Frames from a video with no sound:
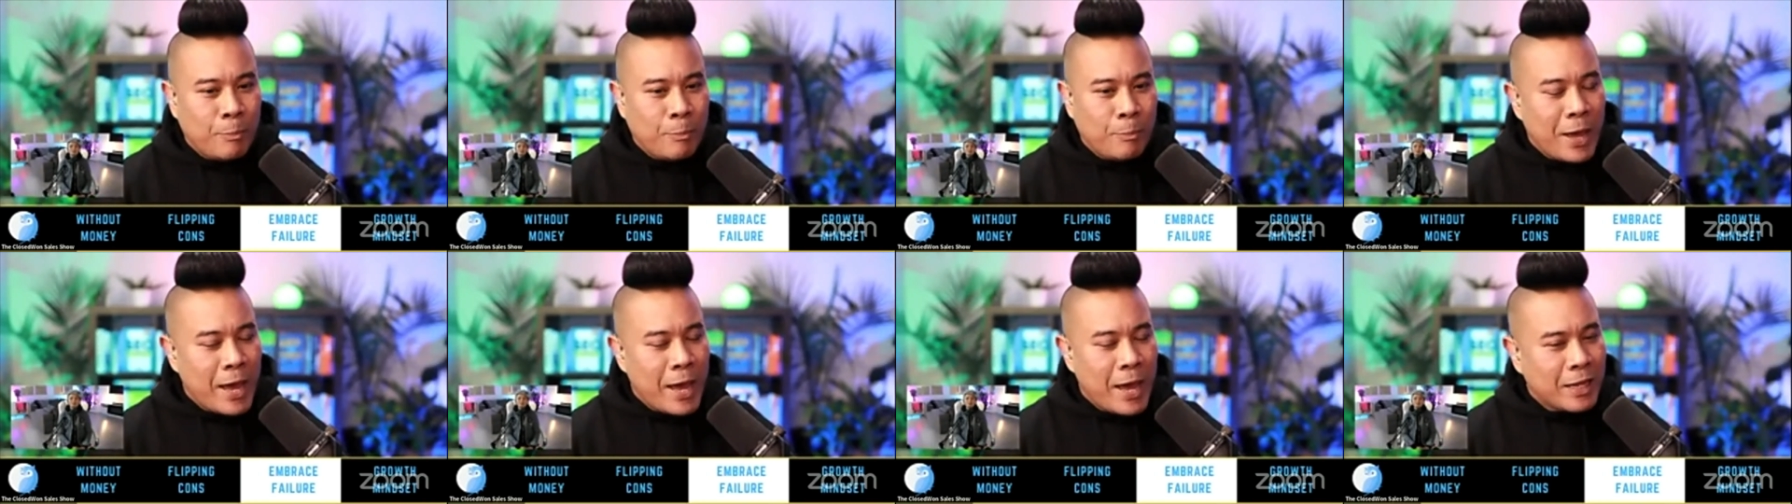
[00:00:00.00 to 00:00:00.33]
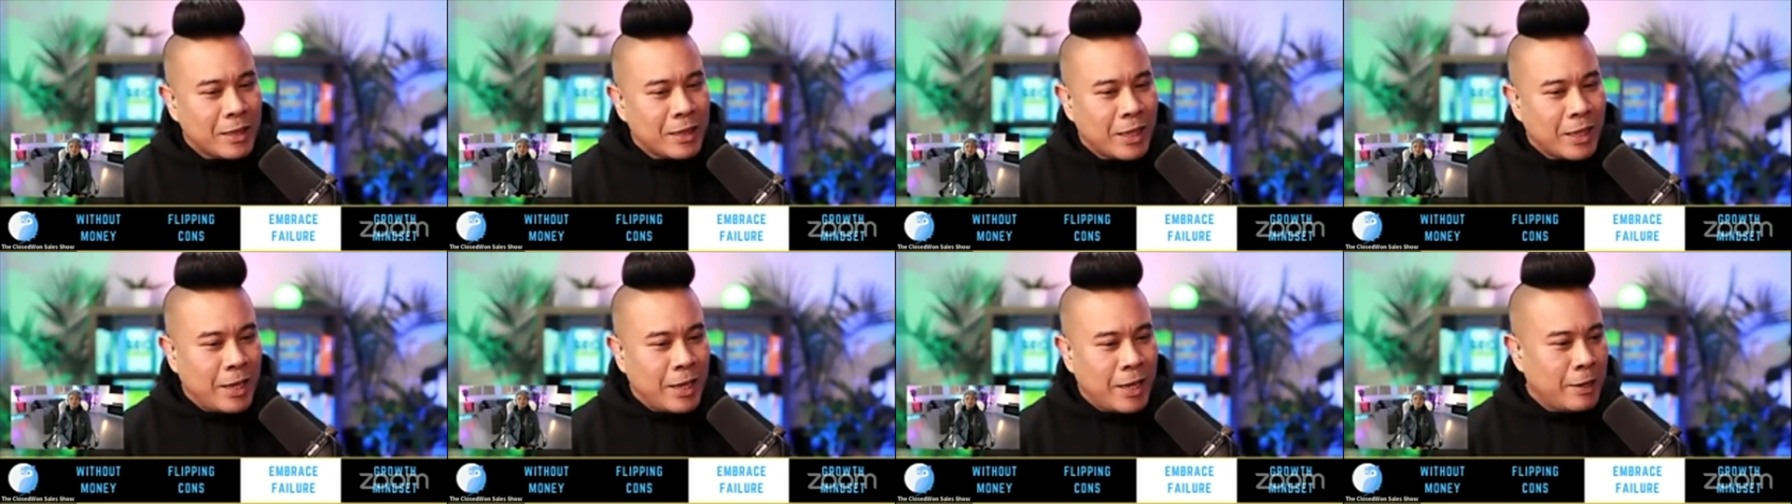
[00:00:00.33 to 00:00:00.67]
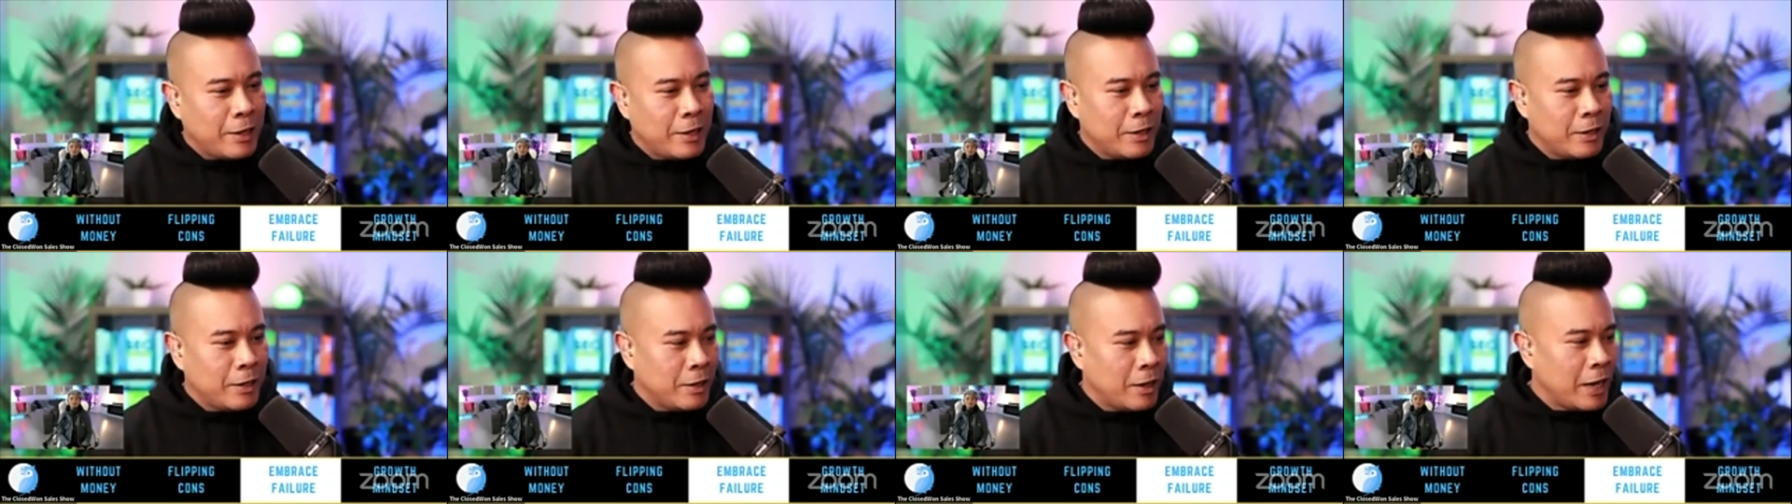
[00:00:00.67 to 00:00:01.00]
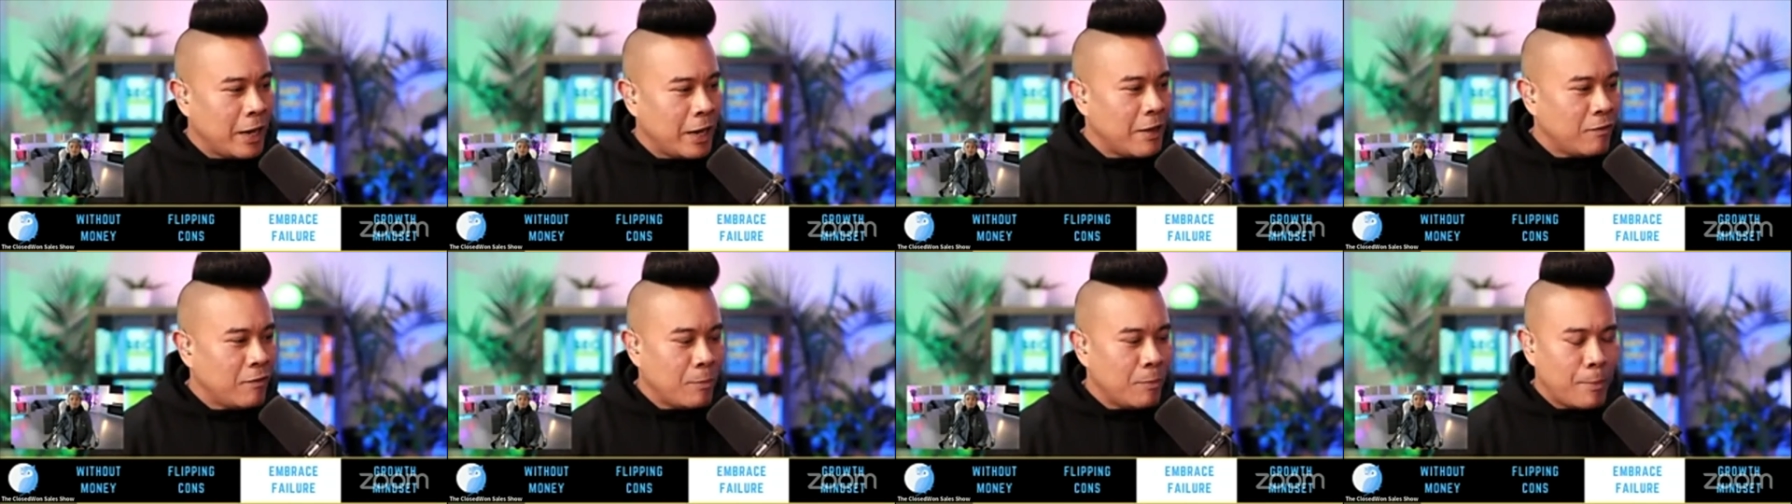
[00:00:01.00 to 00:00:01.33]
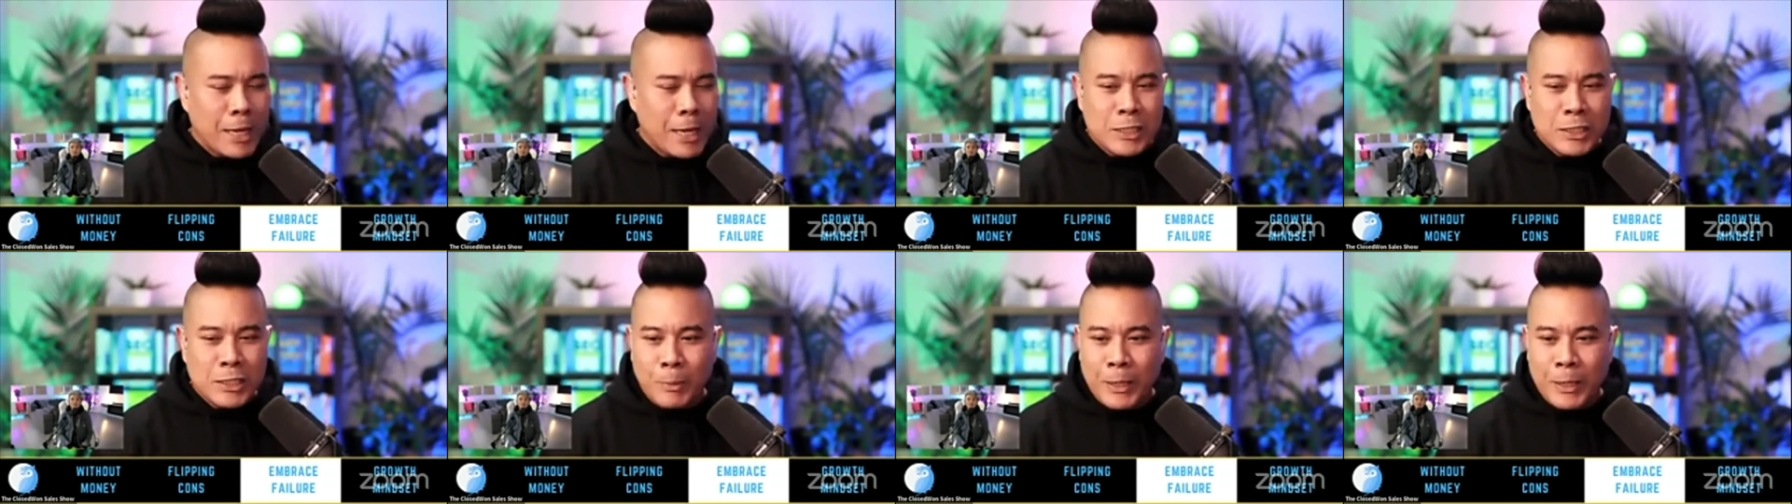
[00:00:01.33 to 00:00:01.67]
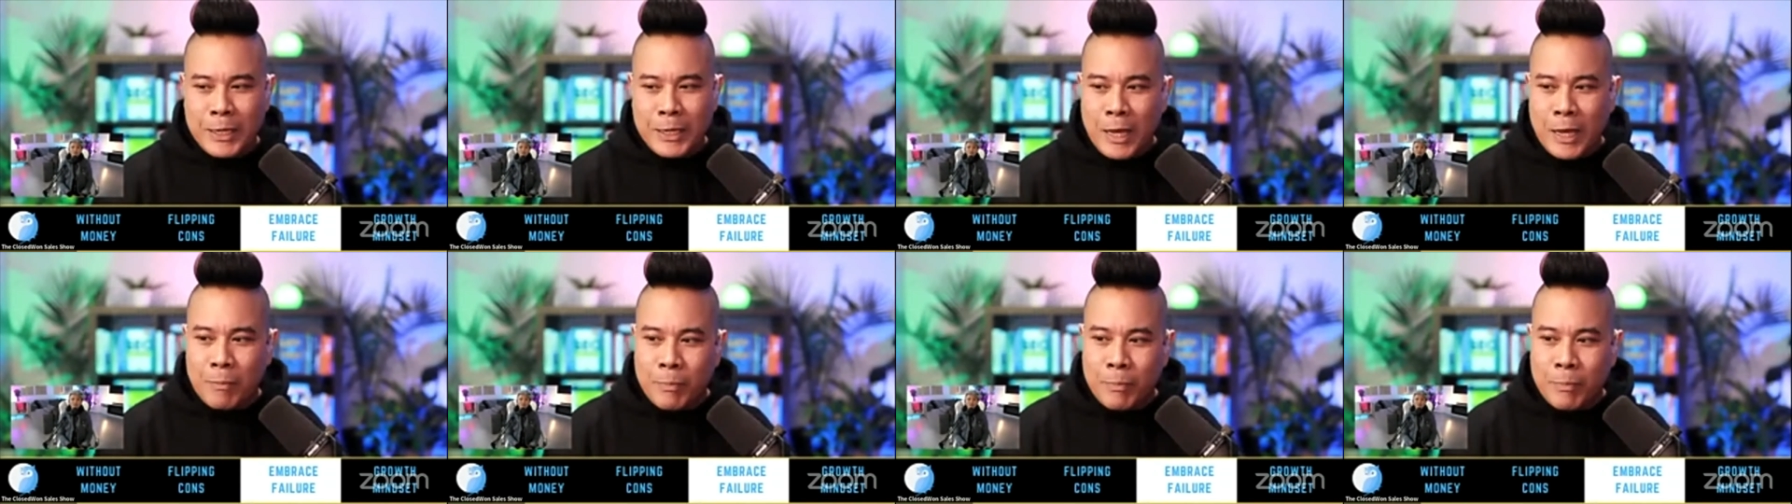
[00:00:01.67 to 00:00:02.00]
Back then, not having a
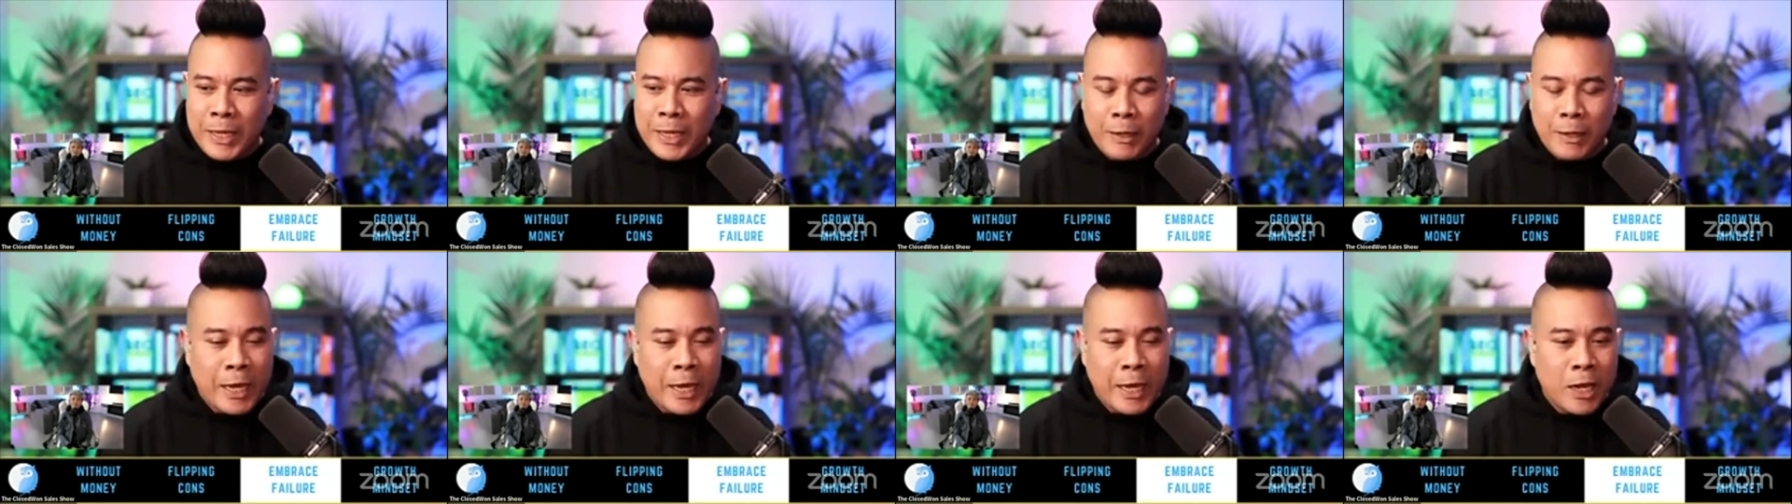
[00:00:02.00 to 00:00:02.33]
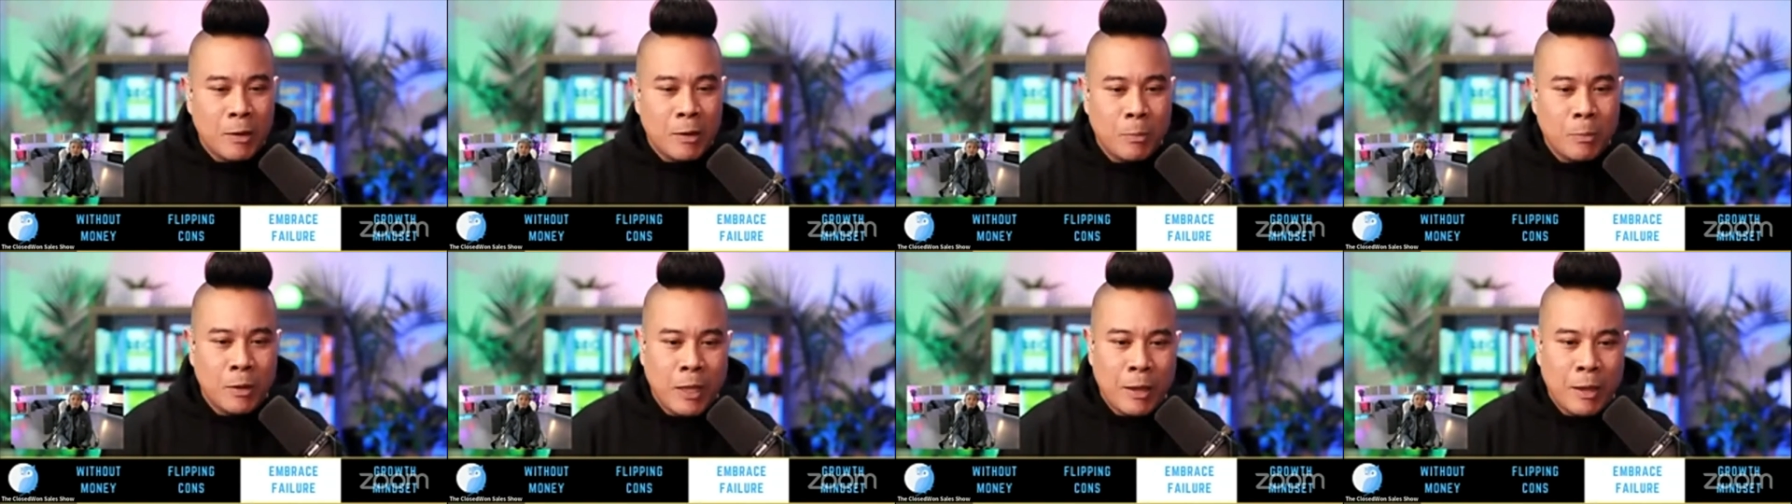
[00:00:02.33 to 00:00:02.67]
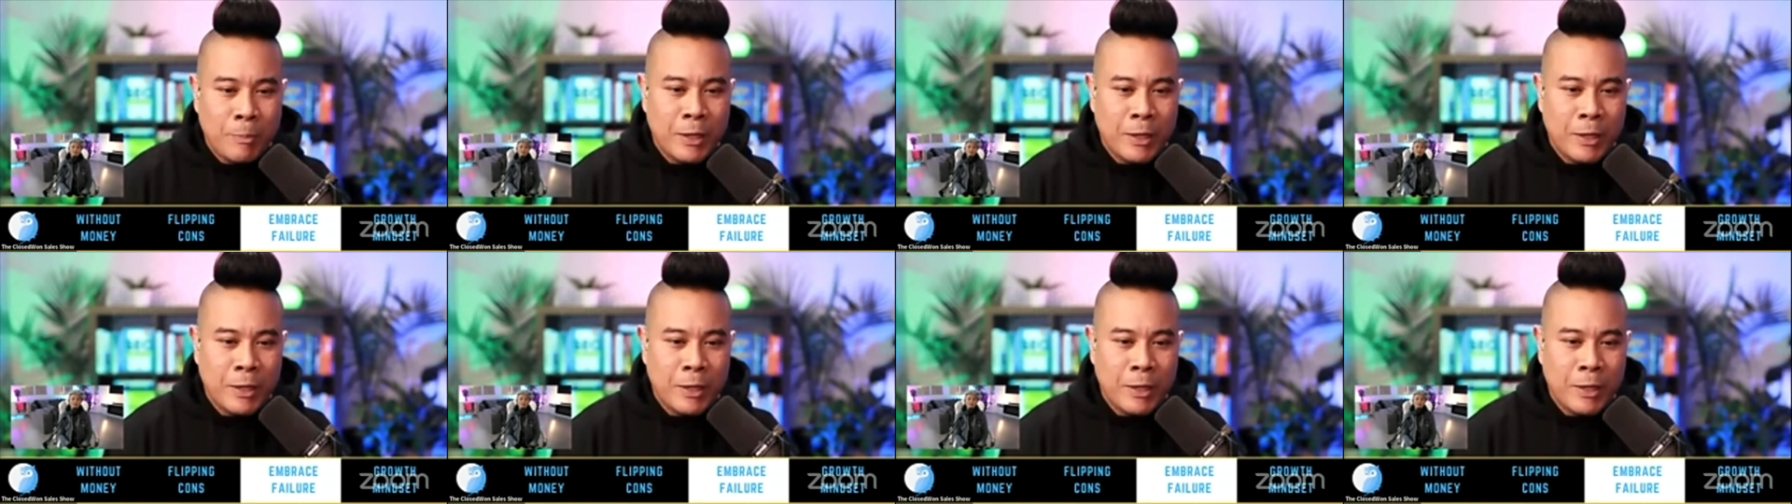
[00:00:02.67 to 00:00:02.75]
mastermind, not being accountable,